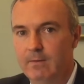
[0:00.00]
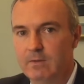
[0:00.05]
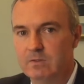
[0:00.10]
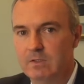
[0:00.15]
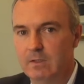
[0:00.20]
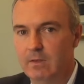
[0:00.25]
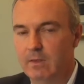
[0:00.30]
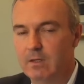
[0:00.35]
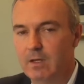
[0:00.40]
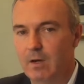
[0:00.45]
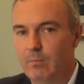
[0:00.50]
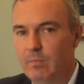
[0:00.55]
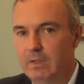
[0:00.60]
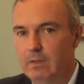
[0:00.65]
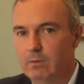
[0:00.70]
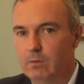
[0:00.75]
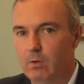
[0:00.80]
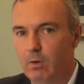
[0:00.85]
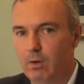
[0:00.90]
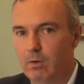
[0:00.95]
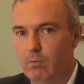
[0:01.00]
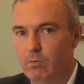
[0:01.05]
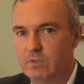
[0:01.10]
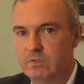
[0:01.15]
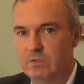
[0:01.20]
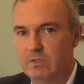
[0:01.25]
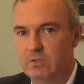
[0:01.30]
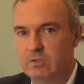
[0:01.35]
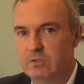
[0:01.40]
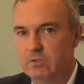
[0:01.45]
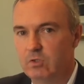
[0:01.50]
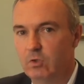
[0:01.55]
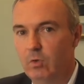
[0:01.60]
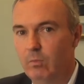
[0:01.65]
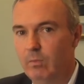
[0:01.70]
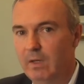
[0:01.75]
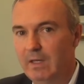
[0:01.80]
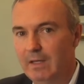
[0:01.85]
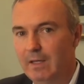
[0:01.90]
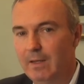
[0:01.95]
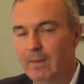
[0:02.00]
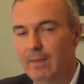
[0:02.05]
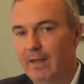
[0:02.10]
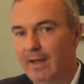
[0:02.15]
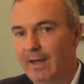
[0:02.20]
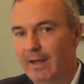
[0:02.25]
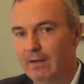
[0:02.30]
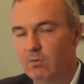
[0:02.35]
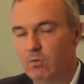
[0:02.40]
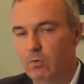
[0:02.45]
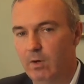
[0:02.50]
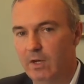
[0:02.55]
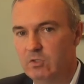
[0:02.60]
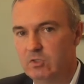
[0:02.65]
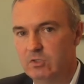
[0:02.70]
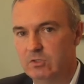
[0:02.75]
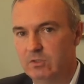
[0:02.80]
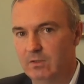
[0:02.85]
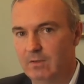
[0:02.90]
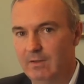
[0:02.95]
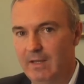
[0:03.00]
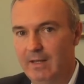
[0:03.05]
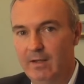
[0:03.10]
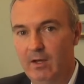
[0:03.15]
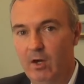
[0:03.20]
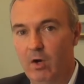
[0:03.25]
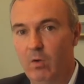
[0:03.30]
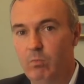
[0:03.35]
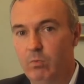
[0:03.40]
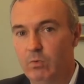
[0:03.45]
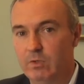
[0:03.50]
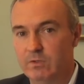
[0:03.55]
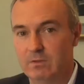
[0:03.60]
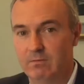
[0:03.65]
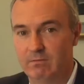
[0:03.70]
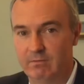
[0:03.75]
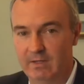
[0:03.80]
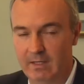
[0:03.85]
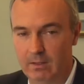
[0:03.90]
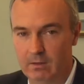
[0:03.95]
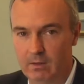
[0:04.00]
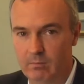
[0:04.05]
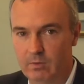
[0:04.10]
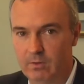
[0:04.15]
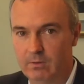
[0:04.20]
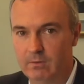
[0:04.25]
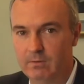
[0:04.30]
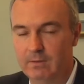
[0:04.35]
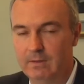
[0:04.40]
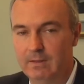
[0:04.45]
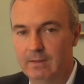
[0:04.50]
See, the company lawyer was assuming in that question that help was available.